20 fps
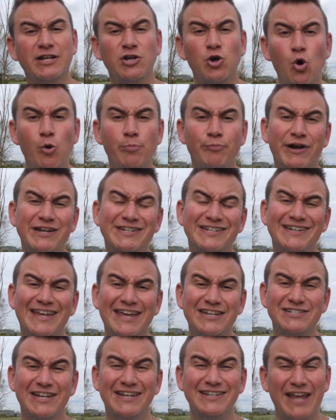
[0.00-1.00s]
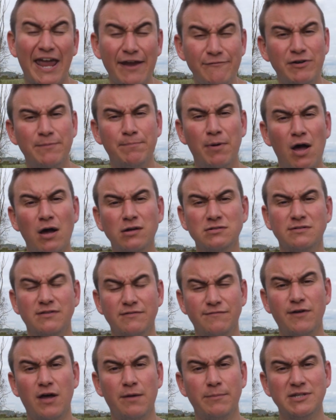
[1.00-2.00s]
incorporating nature into every part of
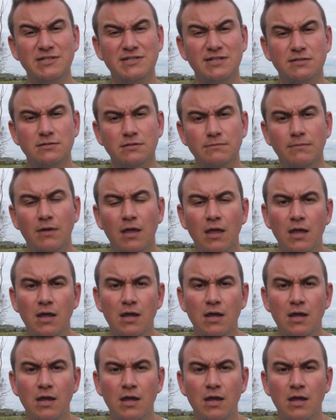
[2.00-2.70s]
the farming system,